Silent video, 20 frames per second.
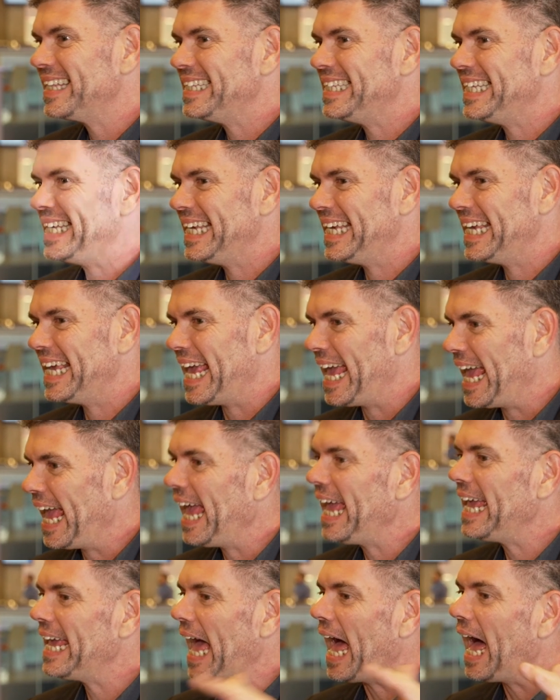The
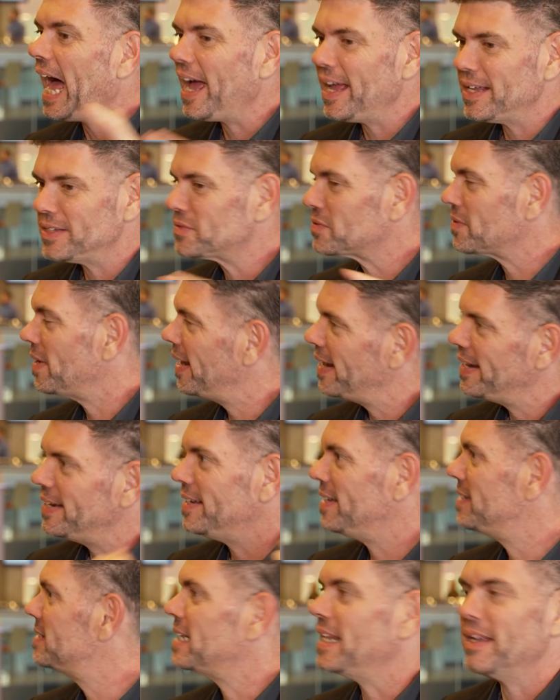AI train
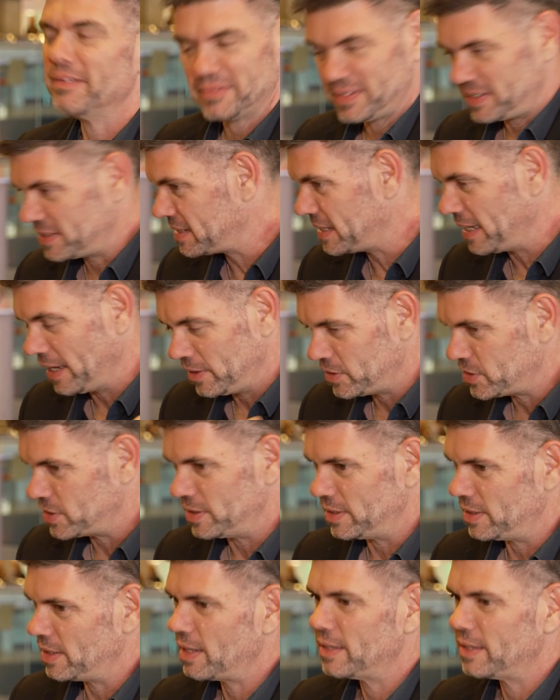has left the station.